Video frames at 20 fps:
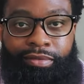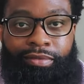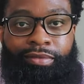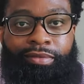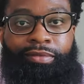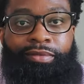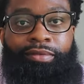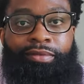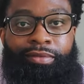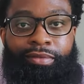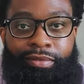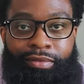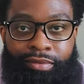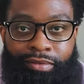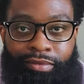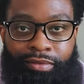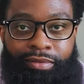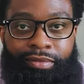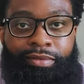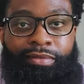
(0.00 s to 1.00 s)

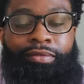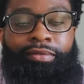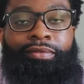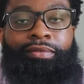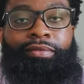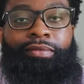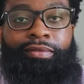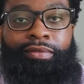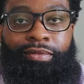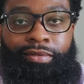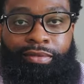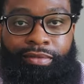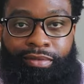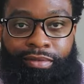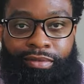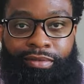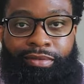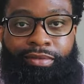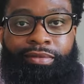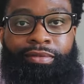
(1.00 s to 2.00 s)

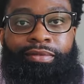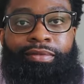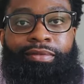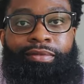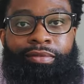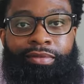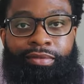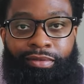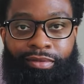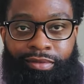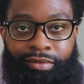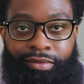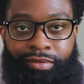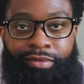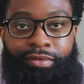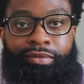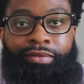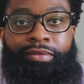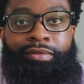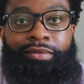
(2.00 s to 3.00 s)

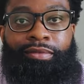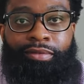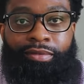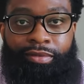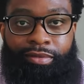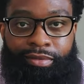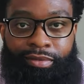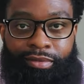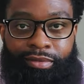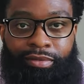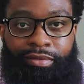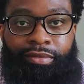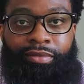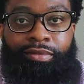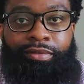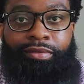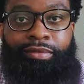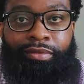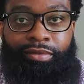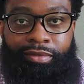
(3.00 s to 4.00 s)

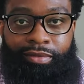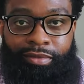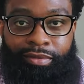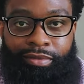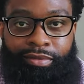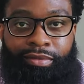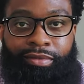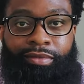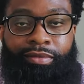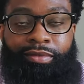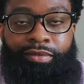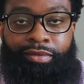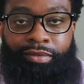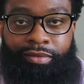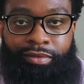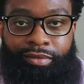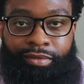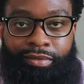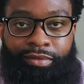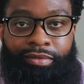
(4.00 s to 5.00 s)

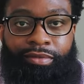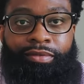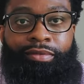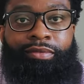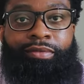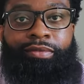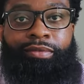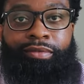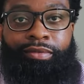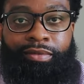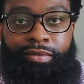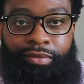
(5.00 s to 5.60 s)
No words are spoken by the person on screen.